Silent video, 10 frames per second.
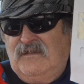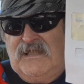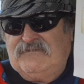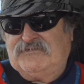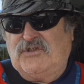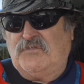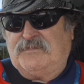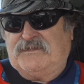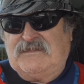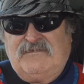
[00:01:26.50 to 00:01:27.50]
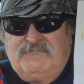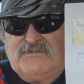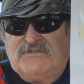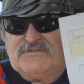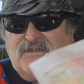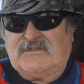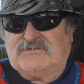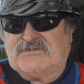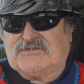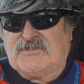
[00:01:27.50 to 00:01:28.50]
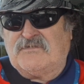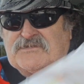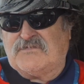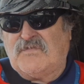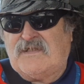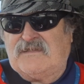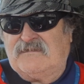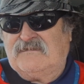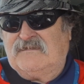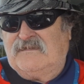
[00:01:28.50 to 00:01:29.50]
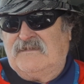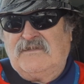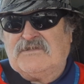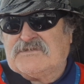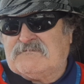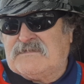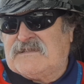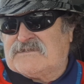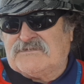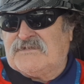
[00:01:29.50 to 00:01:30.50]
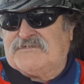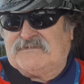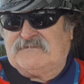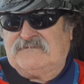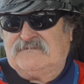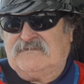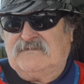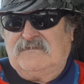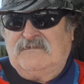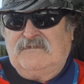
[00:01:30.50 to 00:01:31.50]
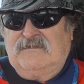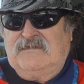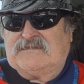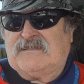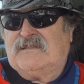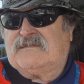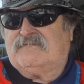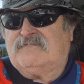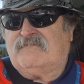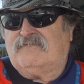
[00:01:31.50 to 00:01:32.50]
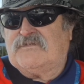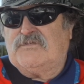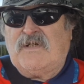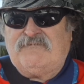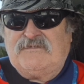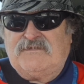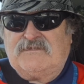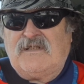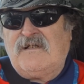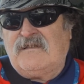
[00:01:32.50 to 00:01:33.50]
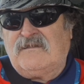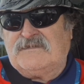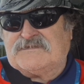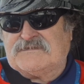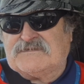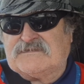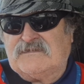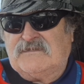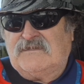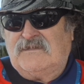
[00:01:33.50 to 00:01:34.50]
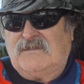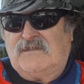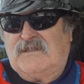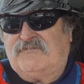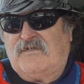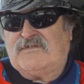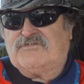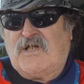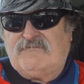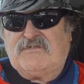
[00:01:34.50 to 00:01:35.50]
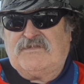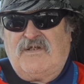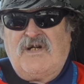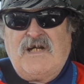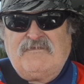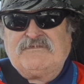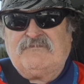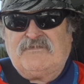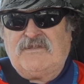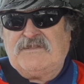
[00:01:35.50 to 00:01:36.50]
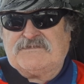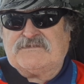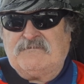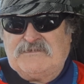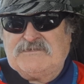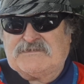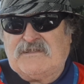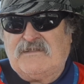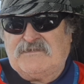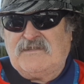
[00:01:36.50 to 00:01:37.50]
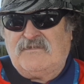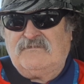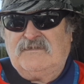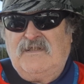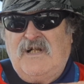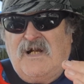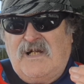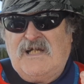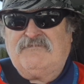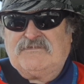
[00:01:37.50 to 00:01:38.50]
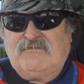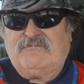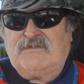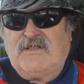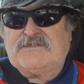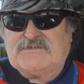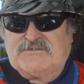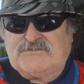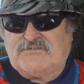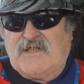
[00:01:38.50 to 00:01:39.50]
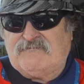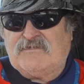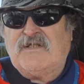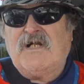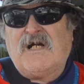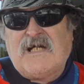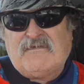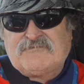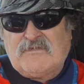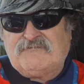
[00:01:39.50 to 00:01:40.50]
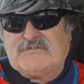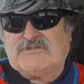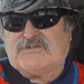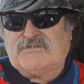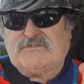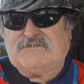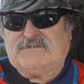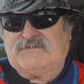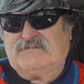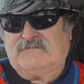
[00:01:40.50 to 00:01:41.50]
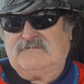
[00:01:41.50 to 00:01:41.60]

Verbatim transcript: I haven't opened it uh, because I could just throw it away because it means nothing. It's like you having a car license. If I drive a car, I have to have a license. I'm in this car now. I have to have a license to drive it. I have to have insurance.